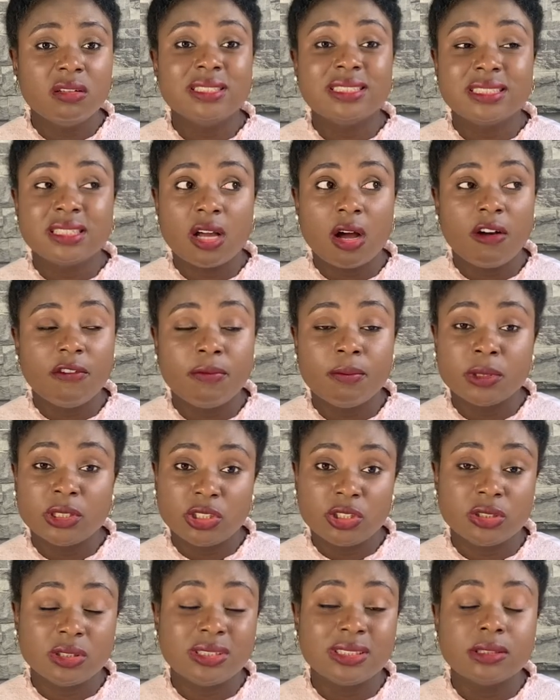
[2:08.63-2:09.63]
Scarf,
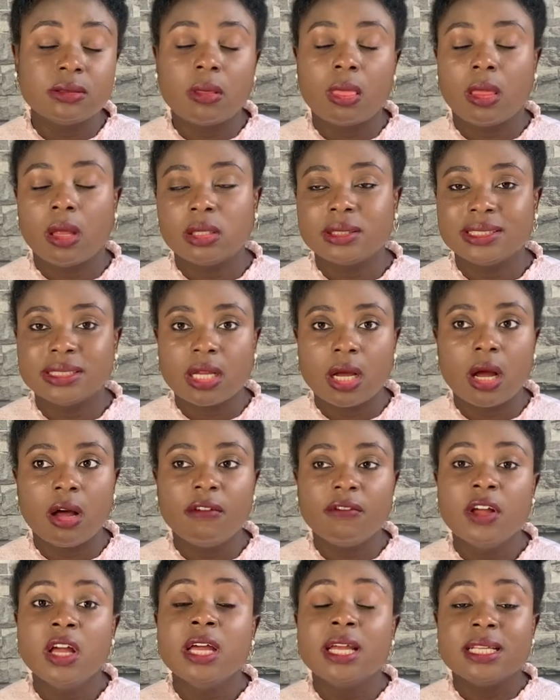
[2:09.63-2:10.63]
that
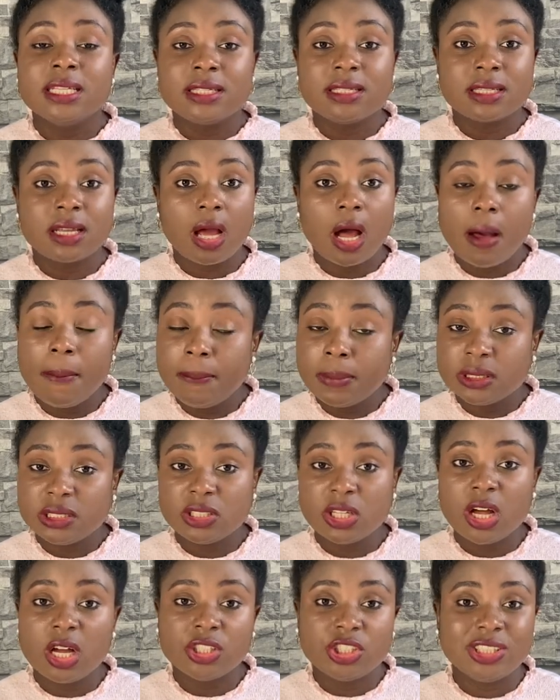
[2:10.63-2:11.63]
scalp, scalp
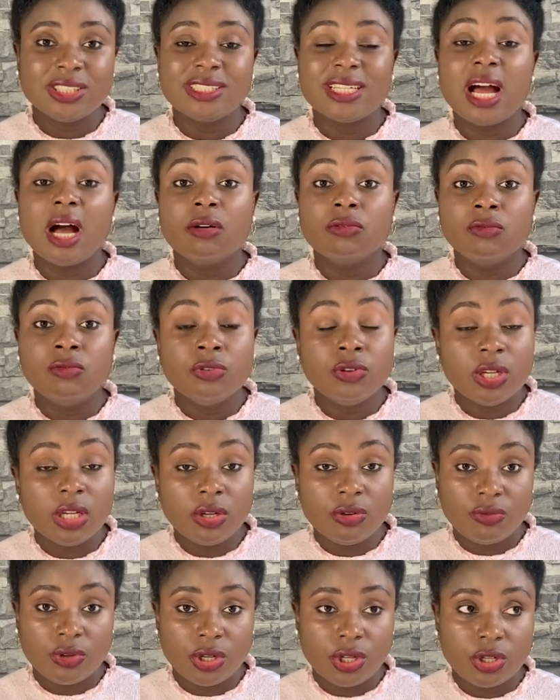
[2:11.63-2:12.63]
massages are really,
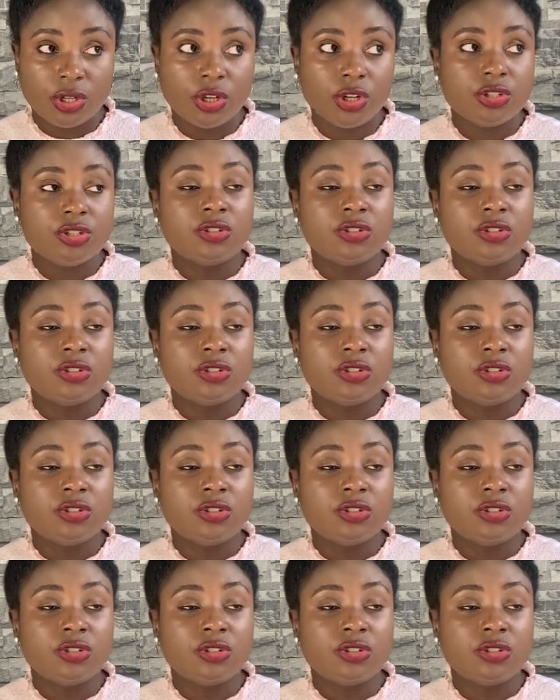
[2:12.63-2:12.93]
really good.